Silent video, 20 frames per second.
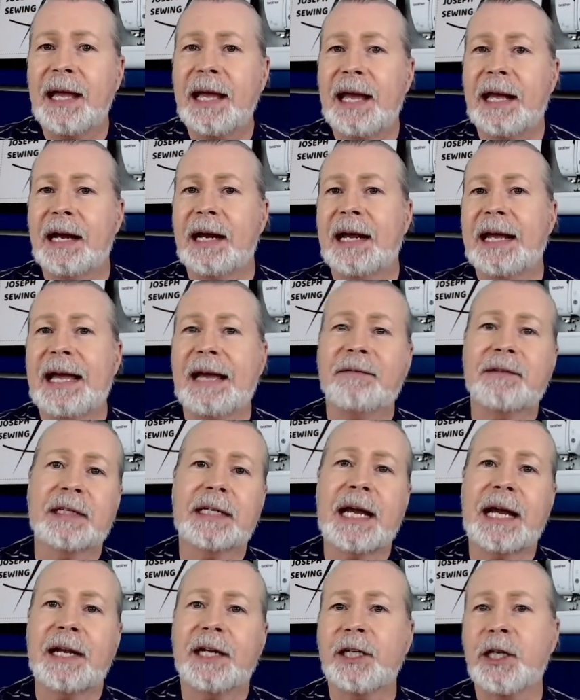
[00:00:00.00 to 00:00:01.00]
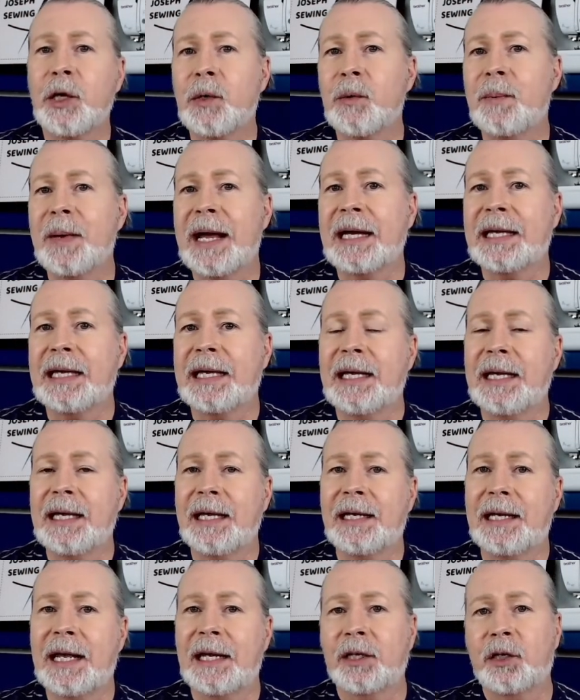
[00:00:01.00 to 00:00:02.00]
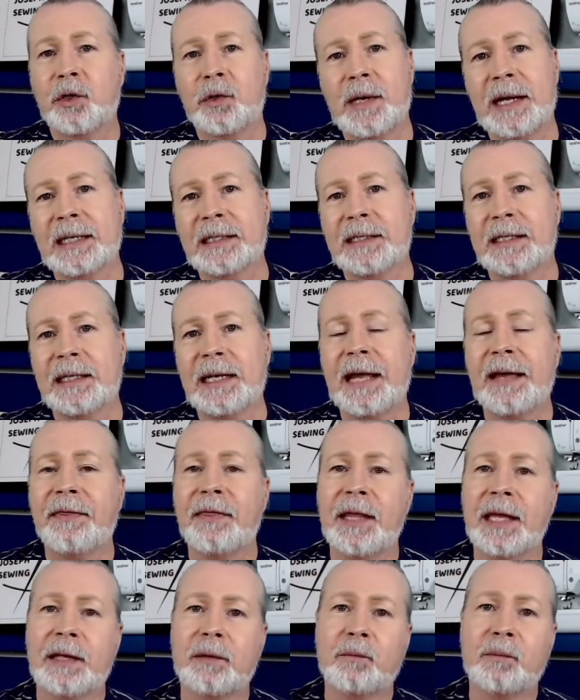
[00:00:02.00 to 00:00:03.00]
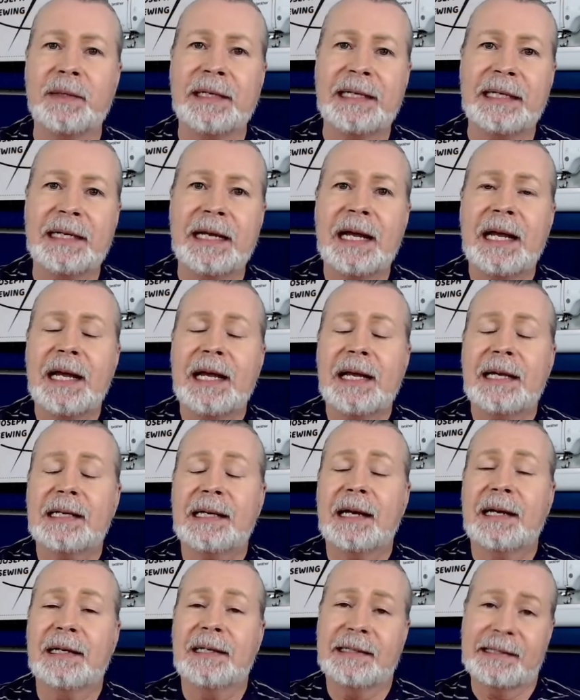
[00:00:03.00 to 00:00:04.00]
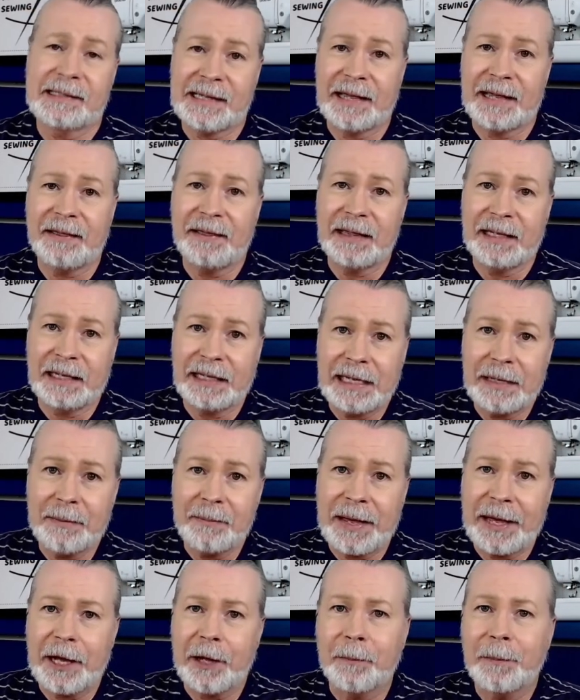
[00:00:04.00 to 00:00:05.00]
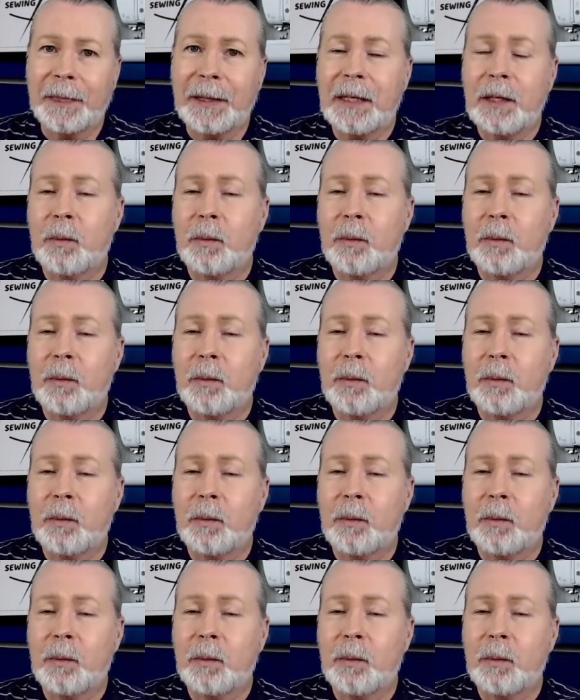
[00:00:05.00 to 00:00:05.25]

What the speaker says: and I have to kind of go back in and correct it and then send the email.